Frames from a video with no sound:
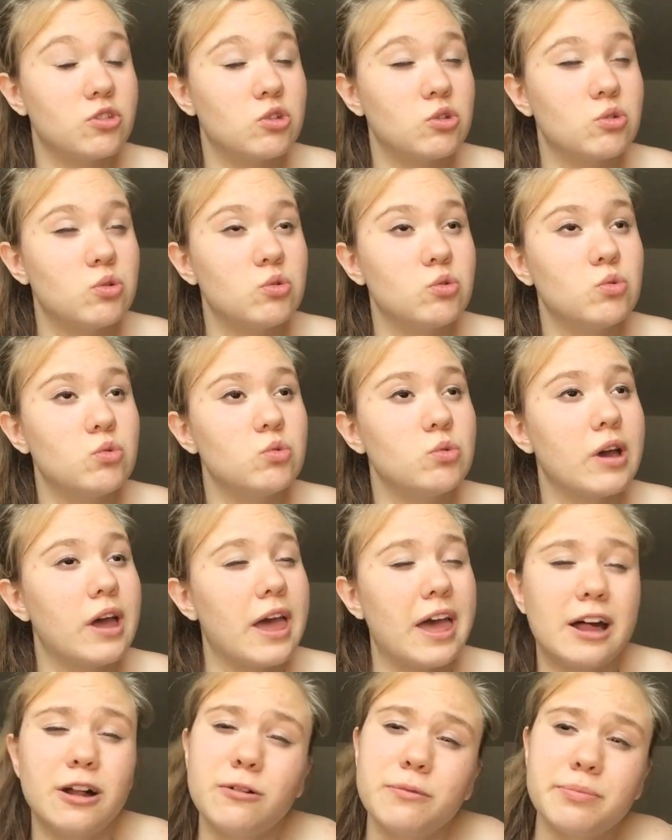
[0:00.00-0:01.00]
to
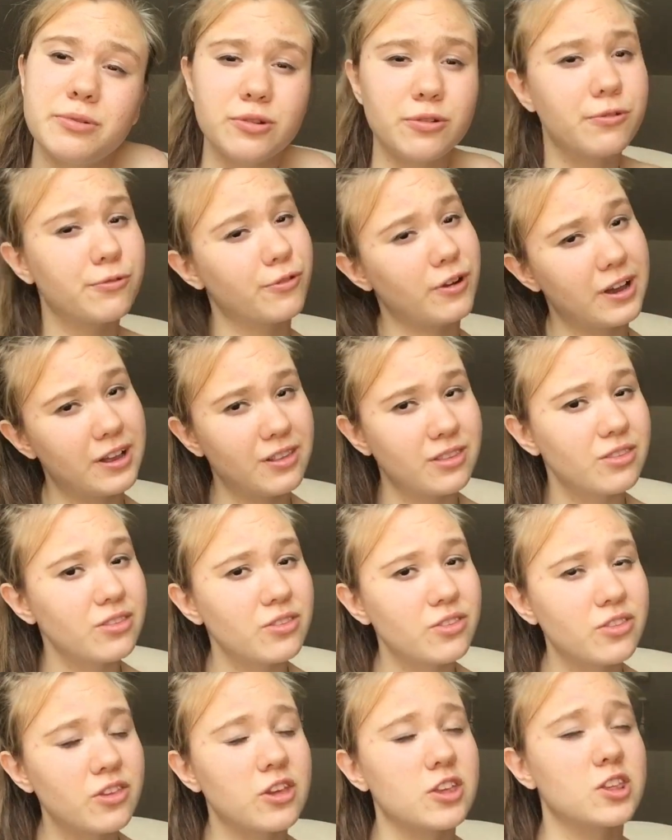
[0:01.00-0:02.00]
help your
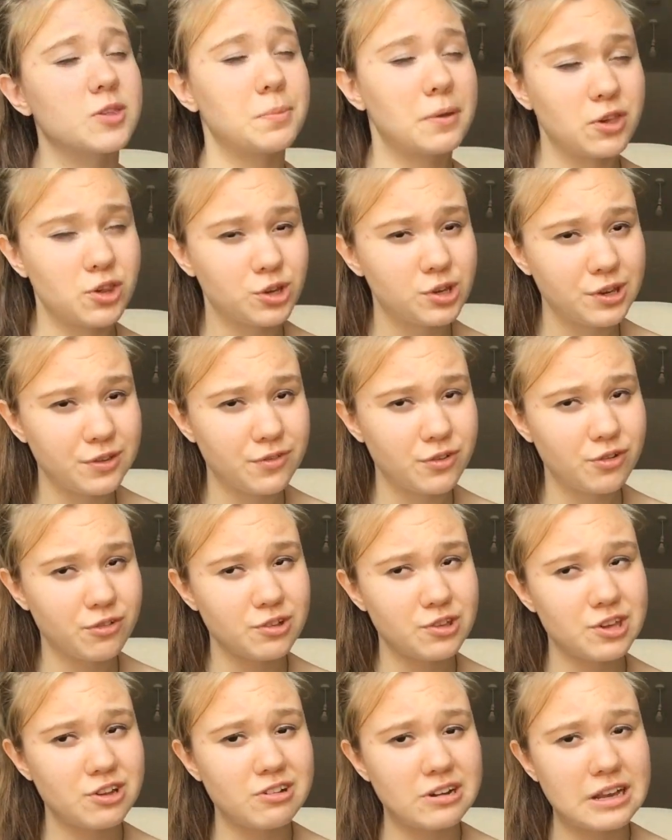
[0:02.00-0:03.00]
friends, especially if you're in
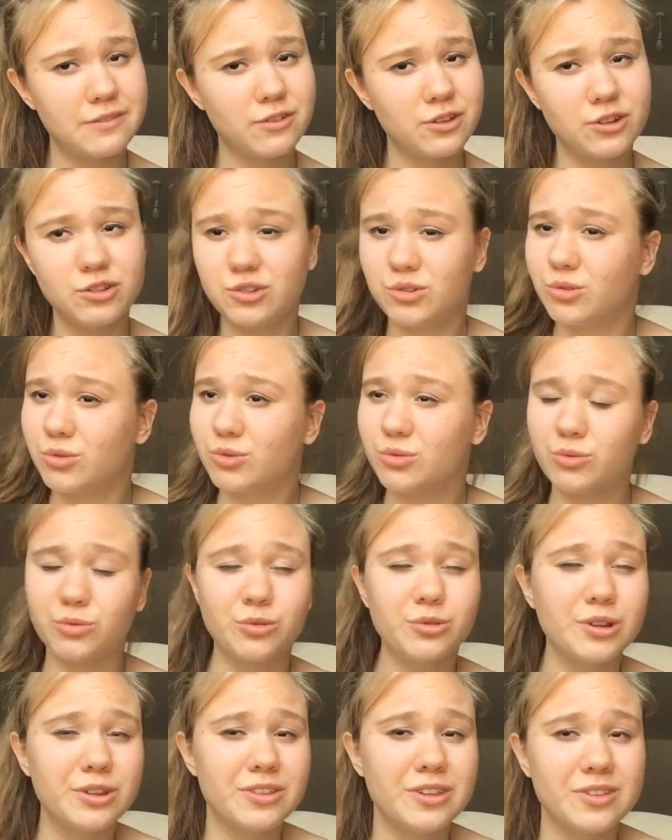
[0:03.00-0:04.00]
year 11. You're
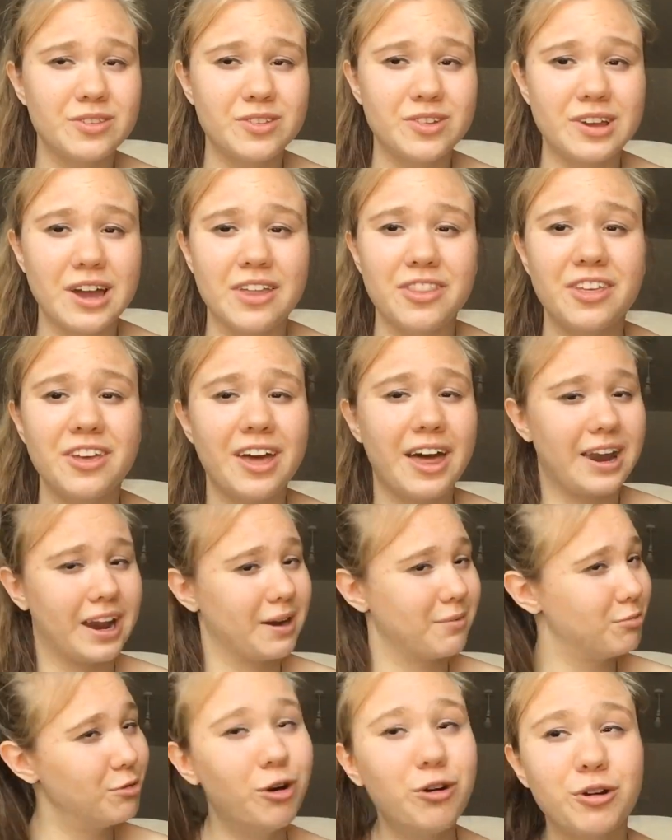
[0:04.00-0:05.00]
all in this together, and
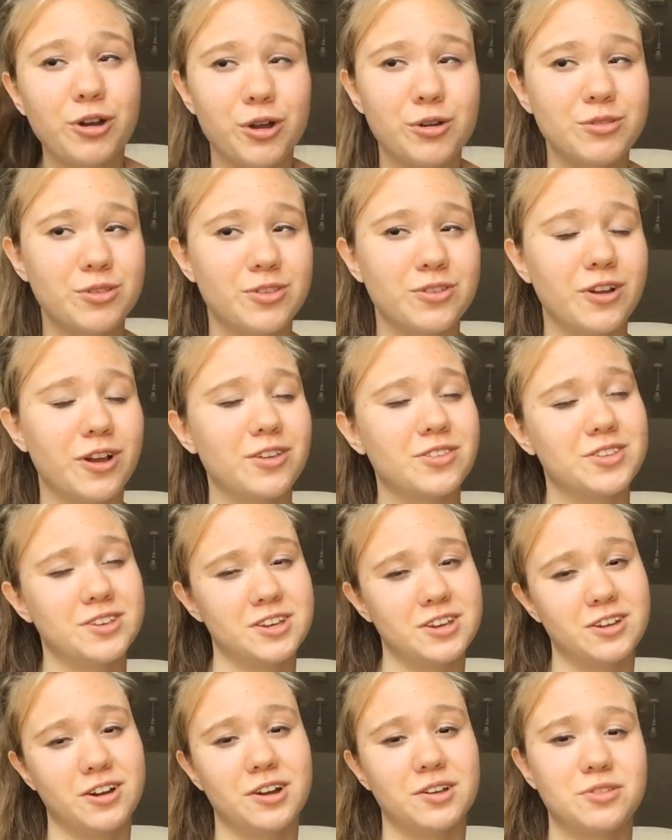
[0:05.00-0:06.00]
I'm not going to start singing
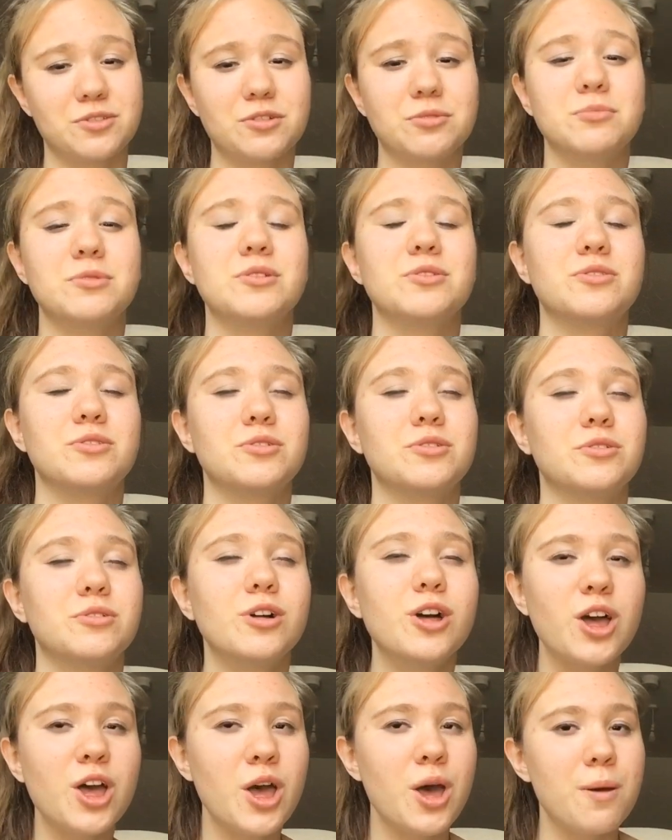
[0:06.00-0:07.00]
High School Musical,
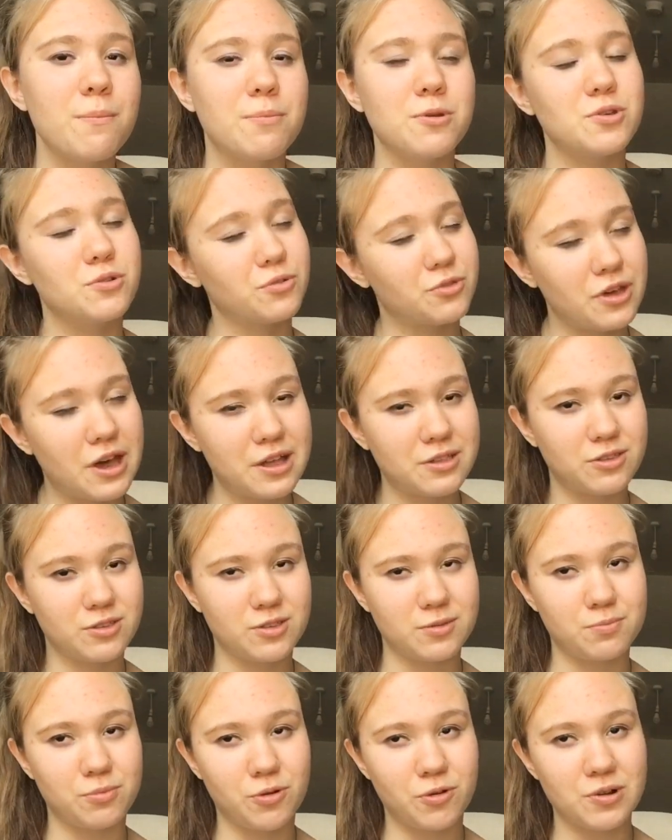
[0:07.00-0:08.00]
but you're there to
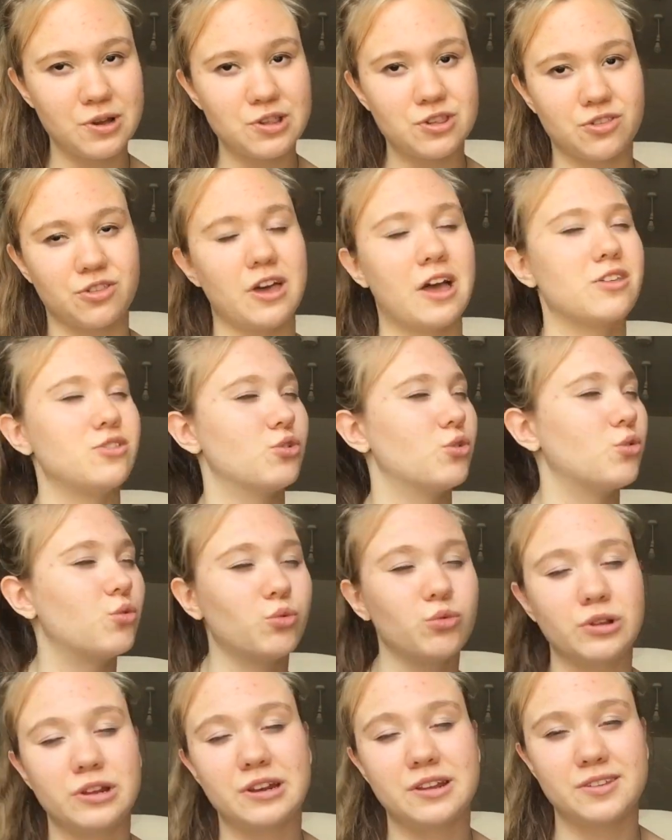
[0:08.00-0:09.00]
support each other and you're
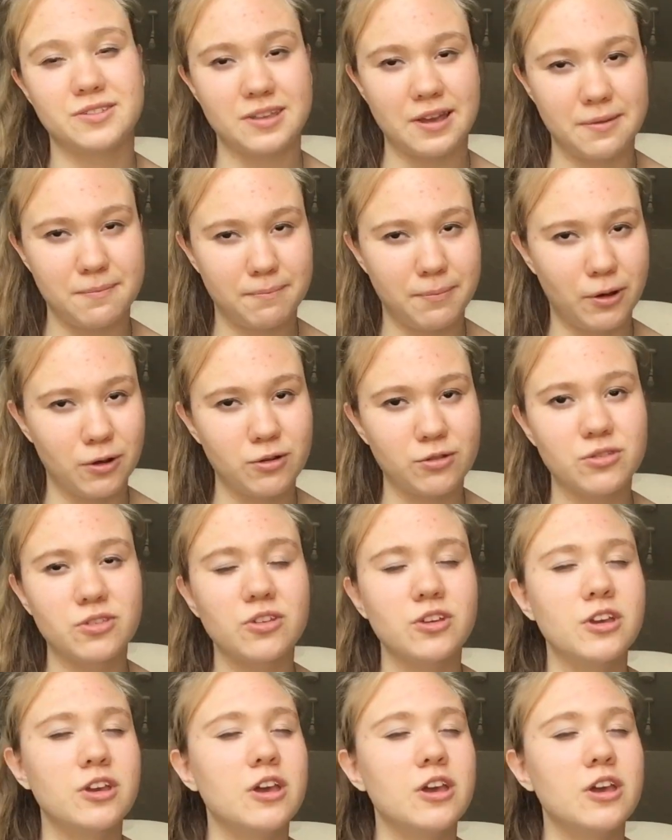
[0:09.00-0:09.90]
all in the same boat.